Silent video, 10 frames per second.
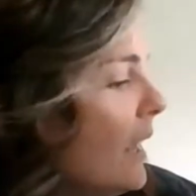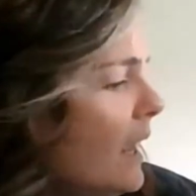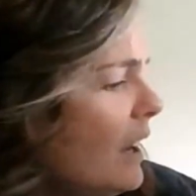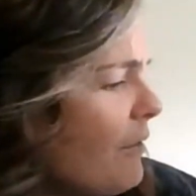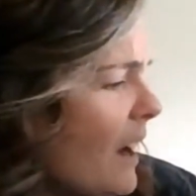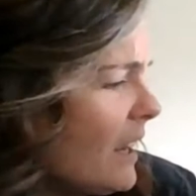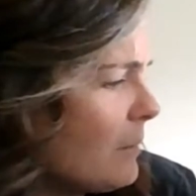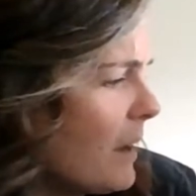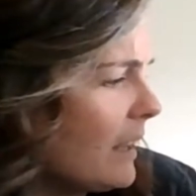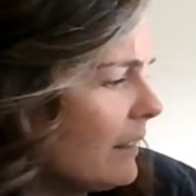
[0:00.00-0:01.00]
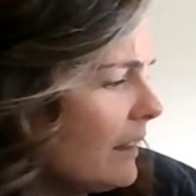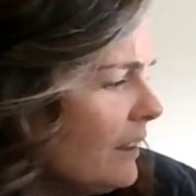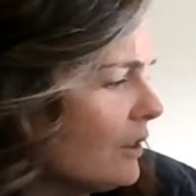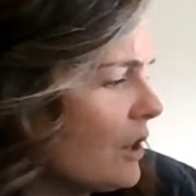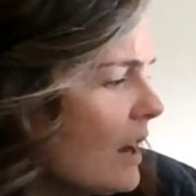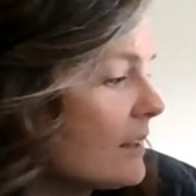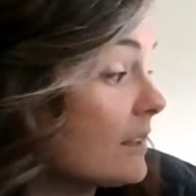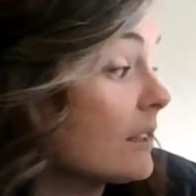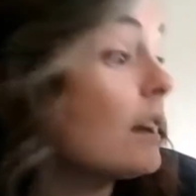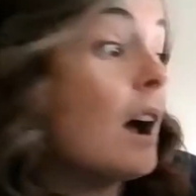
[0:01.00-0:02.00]
If I can make little
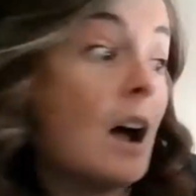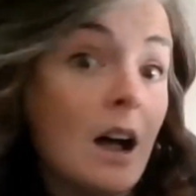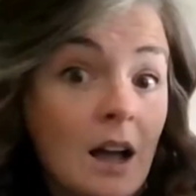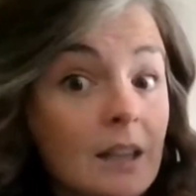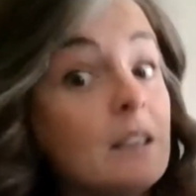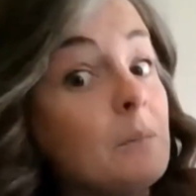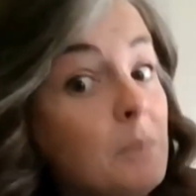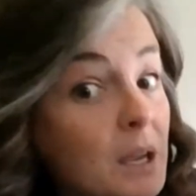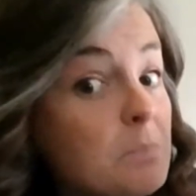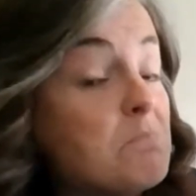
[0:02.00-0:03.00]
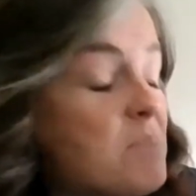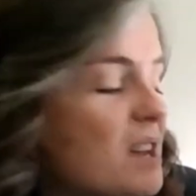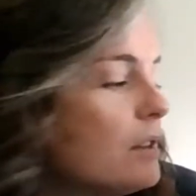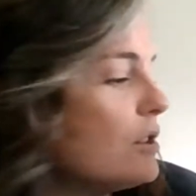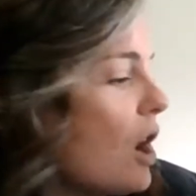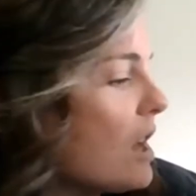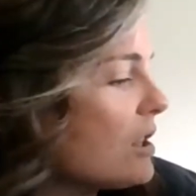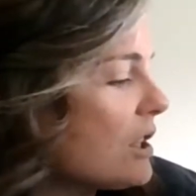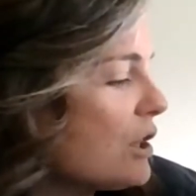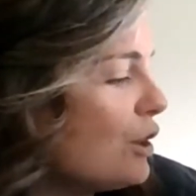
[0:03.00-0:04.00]
dots, I can make big
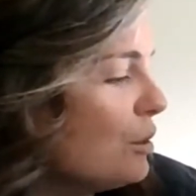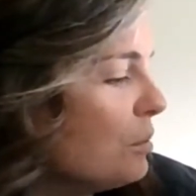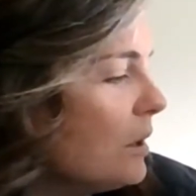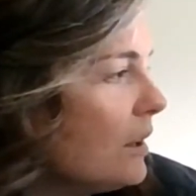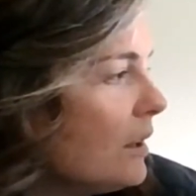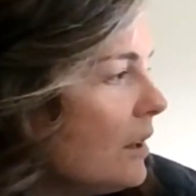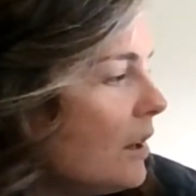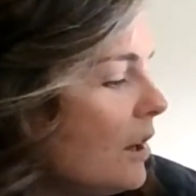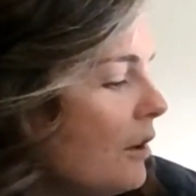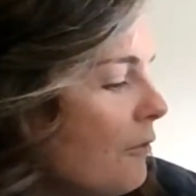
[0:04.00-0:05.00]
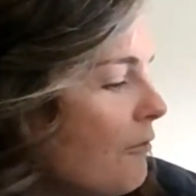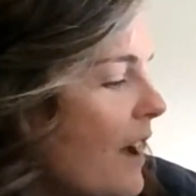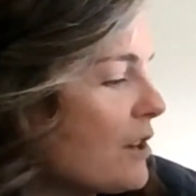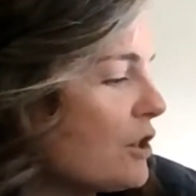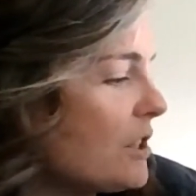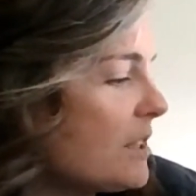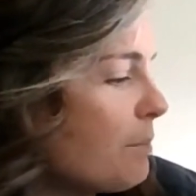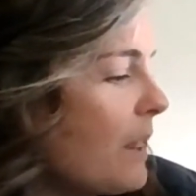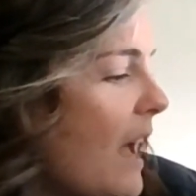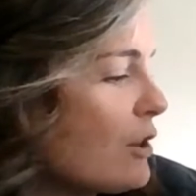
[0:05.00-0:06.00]
dots too. Vashti
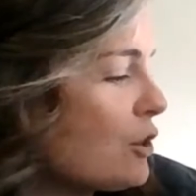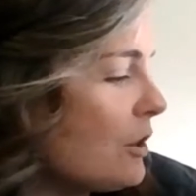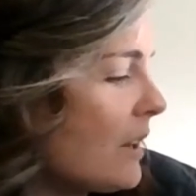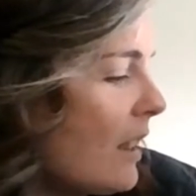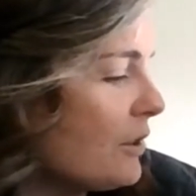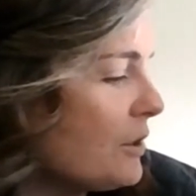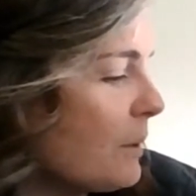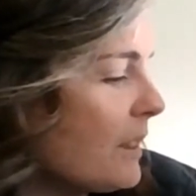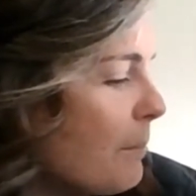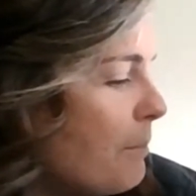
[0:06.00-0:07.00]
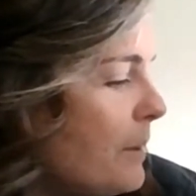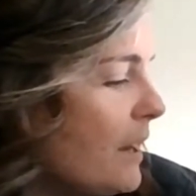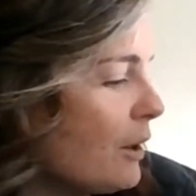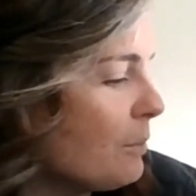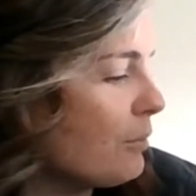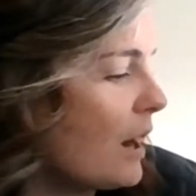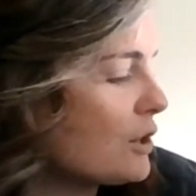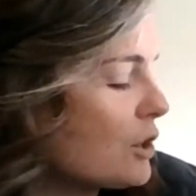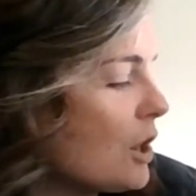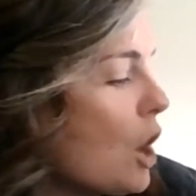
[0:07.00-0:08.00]
splashed her colors with a bigger
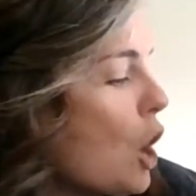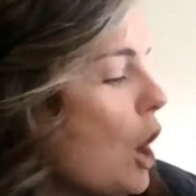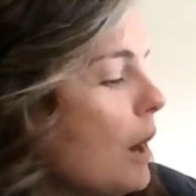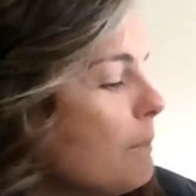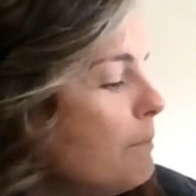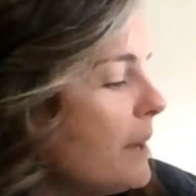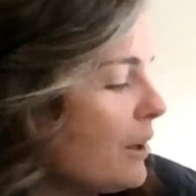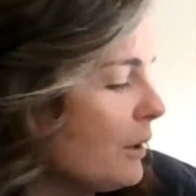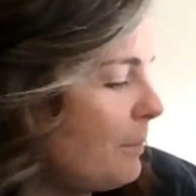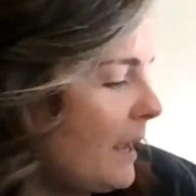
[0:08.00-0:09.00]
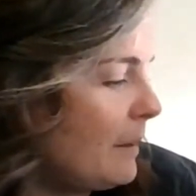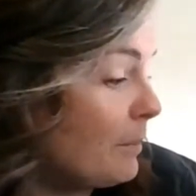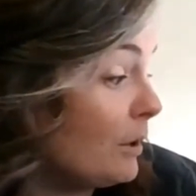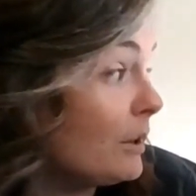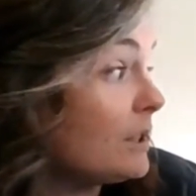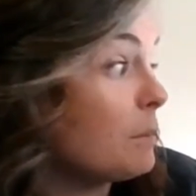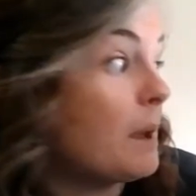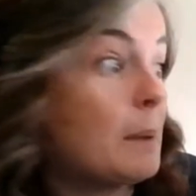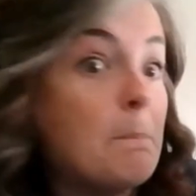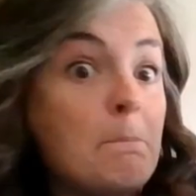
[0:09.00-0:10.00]
brush on bigger paper to
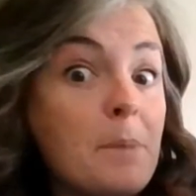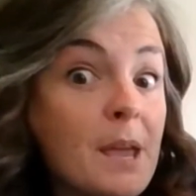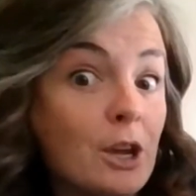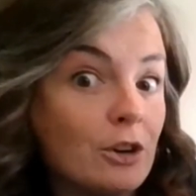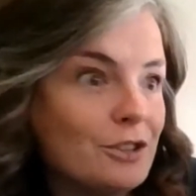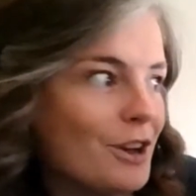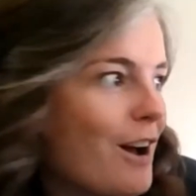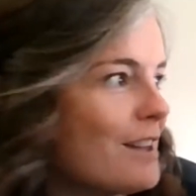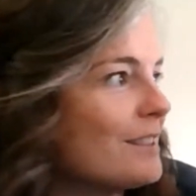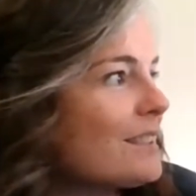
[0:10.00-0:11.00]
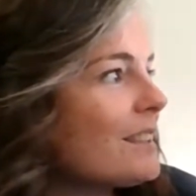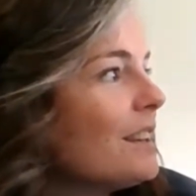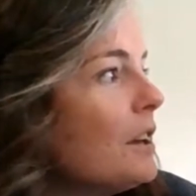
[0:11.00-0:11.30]
make bigger dots.